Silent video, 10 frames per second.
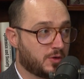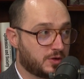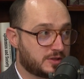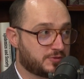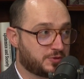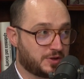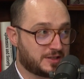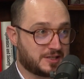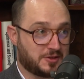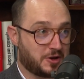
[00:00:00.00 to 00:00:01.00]
or is it for,
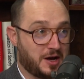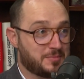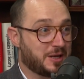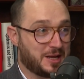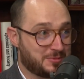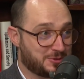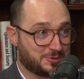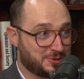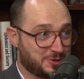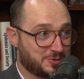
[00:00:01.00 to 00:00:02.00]
let's say, the common
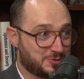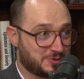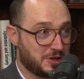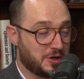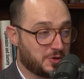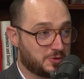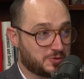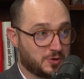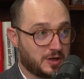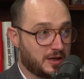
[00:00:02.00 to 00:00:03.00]
laboratorian who's
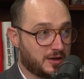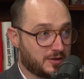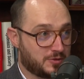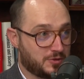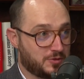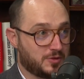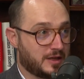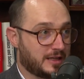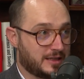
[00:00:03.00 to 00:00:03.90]
looking to do that?